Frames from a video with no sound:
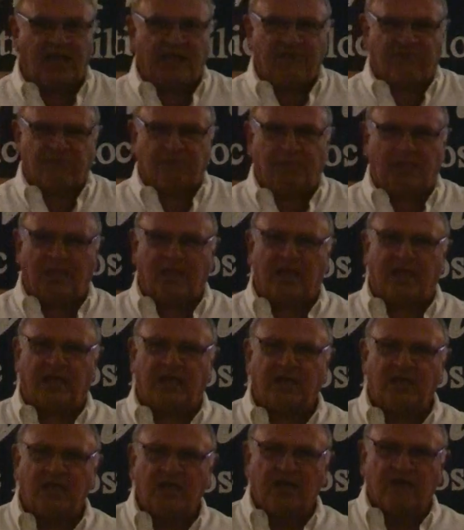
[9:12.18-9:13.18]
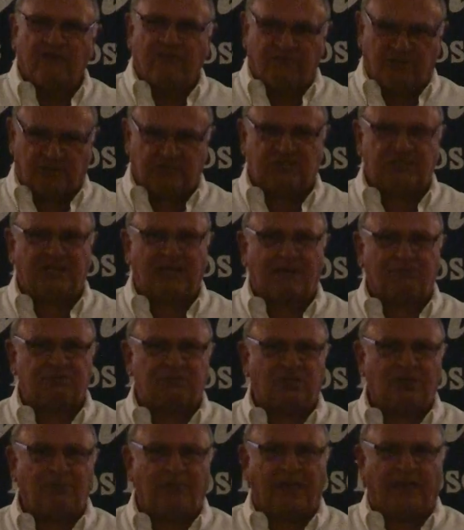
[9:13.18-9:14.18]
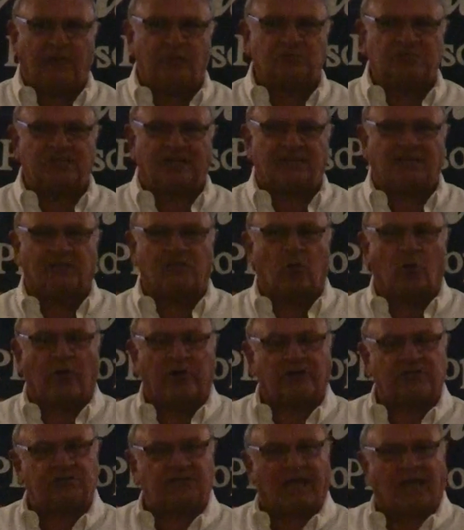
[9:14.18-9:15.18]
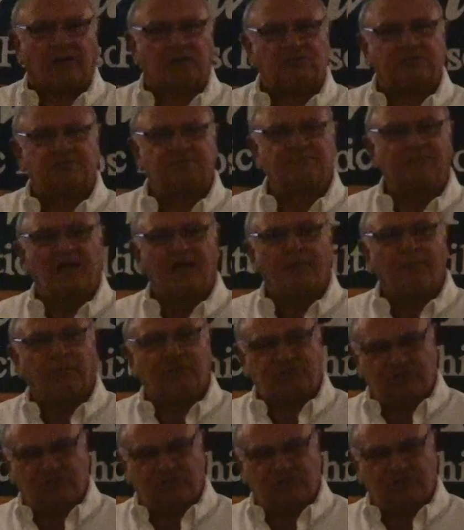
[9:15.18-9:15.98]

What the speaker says: hit from behind, first stop she'd make was at the lawyer's house. But